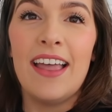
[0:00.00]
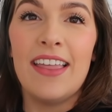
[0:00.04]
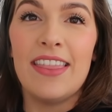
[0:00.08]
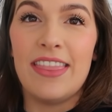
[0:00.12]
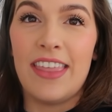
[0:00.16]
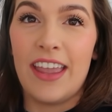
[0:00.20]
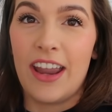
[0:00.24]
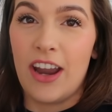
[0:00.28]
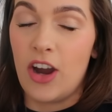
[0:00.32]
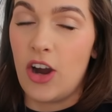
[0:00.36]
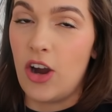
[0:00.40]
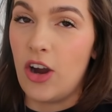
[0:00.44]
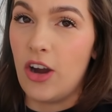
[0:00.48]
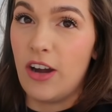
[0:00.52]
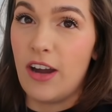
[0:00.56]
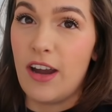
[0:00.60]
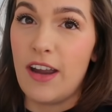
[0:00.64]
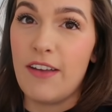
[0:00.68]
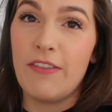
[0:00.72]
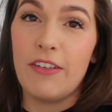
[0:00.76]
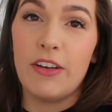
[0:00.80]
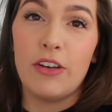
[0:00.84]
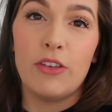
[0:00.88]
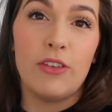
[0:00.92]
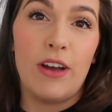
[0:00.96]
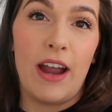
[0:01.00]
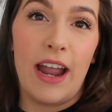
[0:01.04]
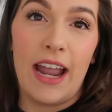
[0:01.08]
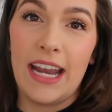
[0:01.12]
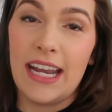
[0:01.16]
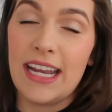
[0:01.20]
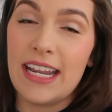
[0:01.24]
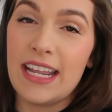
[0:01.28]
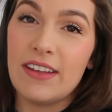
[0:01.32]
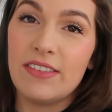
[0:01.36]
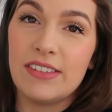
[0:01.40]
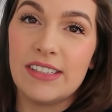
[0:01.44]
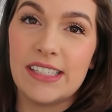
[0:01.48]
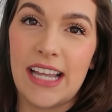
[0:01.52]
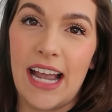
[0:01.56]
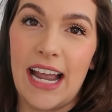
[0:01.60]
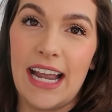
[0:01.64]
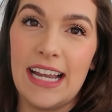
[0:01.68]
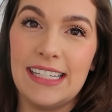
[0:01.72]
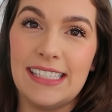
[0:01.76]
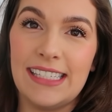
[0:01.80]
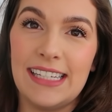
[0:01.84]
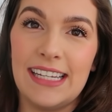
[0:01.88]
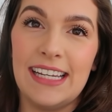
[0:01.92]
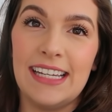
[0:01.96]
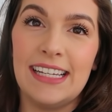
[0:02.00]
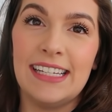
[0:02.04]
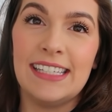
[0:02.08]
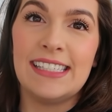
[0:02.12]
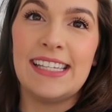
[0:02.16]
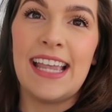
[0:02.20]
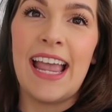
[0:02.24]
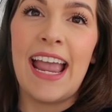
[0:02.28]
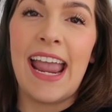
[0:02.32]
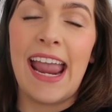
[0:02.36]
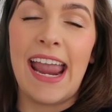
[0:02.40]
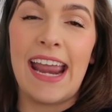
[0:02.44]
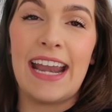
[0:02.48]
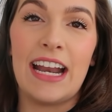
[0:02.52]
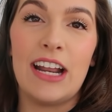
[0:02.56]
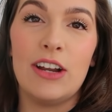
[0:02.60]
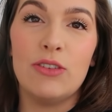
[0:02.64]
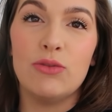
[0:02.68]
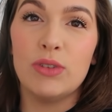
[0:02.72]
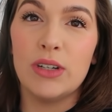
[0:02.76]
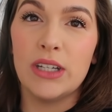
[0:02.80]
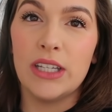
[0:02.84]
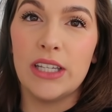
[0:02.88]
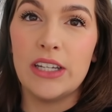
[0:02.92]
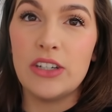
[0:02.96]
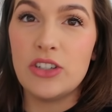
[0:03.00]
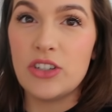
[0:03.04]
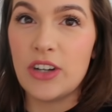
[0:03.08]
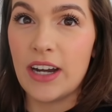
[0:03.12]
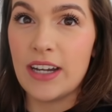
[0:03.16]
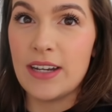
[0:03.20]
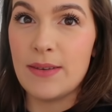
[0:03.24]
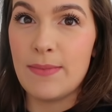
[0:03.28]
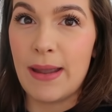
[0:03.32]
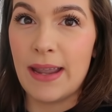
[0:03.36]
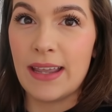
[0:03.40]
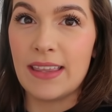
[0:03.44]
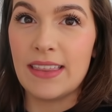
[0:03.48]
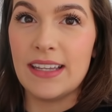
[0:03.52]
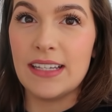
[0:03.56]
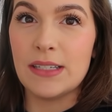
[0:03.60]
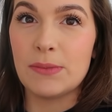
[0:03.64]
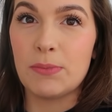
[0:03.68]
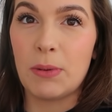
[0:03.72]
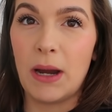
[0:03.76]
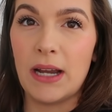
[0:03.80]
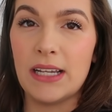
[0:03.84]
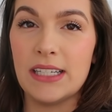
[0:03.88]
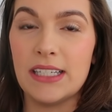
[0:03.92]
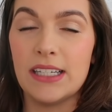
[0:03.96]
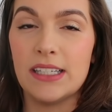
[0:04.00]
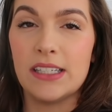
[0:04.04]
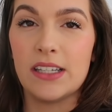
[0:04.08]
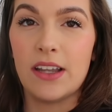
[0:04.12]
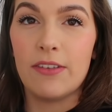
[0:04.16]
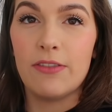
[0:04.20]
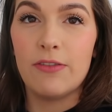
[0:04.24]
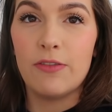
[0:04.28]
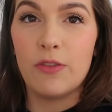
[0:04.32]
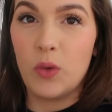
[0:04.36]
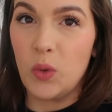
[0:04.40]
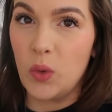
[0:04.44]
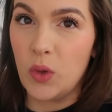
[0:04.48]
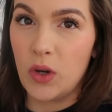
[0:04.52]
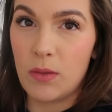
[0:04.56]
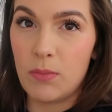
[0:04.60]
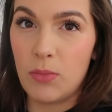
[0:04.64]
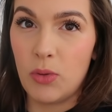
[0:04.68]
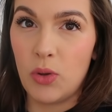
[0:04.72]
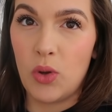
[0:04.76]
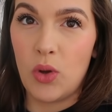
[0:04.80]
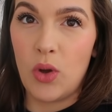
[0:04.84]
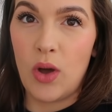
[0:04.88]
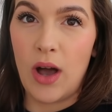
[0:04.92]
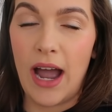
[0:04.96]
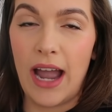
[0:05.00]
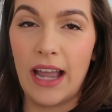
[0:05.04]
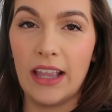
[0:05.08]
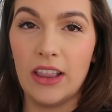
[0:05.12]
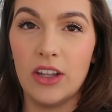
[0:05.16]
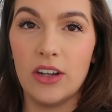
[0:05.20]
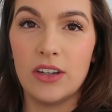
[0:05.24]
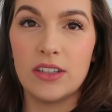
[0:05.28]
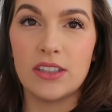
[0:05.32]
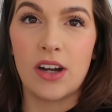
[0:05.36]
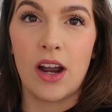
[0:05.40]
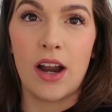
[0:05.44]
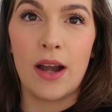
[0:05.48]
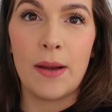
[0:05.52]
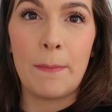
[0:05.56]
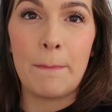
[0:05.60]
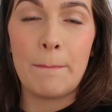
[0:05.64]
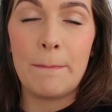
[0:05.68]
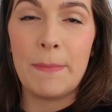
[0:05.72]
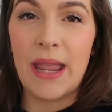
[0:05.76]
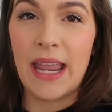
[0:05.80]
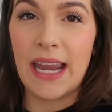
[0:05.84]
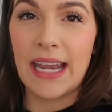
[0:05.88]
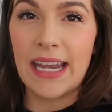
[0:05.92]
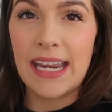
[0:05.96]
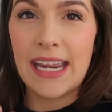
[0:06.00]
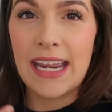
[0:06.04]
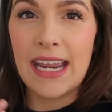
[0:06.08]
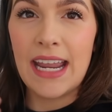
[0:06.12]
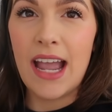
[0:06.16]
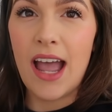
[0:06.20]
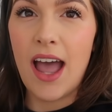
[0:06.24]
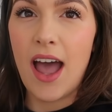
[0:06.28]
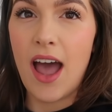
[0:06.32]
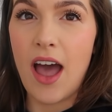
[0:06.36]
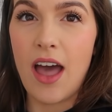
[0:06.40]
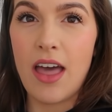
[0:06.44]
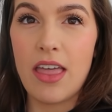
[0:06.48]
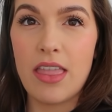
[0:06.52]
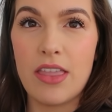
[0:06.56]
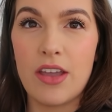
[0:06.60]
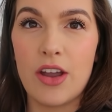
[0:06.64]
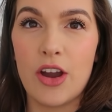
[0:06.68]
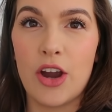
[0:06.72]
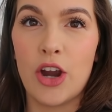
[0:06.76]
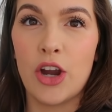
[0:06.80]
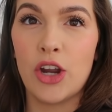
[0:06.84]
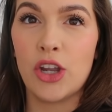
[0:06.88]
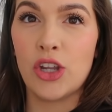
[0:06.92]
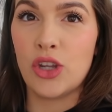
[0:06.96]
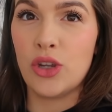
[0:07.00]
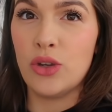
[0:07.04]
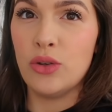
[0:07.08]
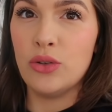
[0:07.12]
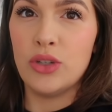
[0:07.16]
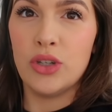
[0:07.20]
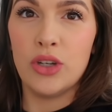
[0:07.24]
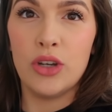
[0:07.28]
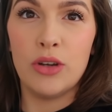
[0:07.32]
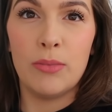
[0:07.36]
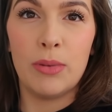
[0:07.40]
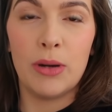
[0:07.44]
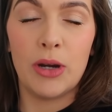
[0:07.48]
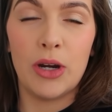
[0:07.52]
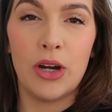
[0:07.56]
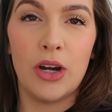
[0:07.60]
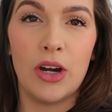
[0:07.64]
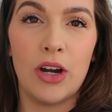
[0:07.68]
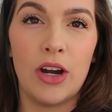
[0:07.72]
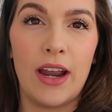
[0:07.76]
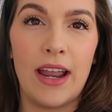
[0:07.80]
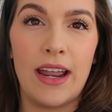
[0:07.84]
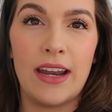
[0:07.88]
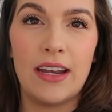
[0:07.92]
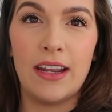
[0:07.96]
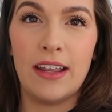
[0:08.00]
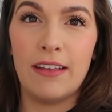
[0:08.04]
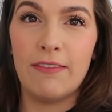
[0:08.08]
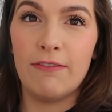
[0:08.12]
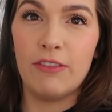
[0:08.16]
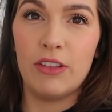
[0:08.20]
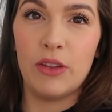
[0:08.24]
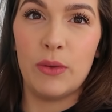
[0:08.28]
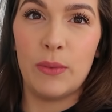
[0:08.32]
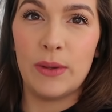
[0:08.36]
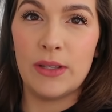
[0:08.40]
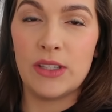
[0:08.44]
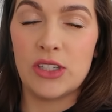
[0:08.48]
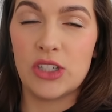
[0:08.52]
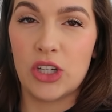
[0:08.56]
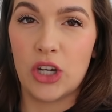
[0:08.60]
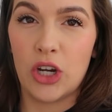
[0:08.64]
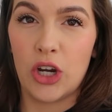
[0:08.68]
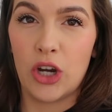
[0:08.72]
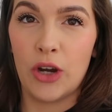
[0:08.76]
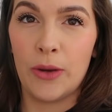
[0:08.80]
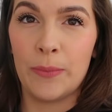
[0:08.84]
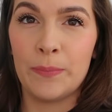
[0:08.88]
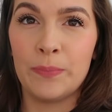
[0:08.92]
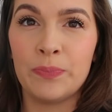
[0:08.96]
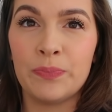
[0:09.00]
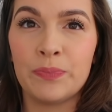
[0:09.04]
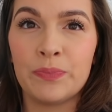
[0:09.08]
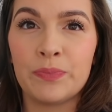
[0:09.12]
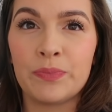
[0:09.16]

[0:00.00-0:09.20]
There are a variety of sizes, and I really tried to make these prices affordable. I looked on many other YouTuber and influencer